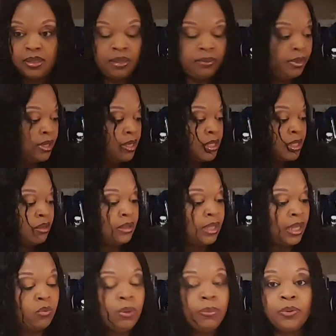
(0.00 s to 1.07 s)
And because I don't
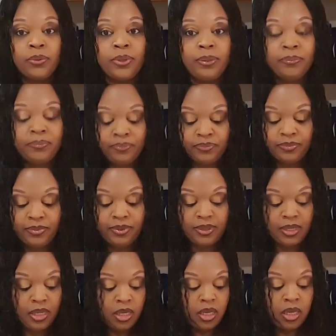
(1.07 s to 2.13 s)
like whipped cream,
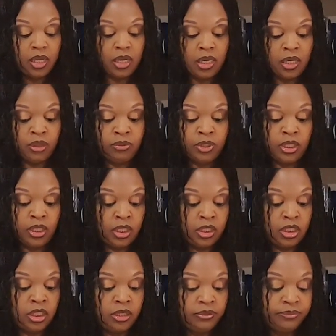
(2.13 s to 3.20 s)
I don't eat
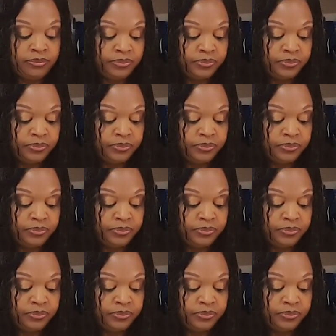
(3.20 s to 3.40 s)
it.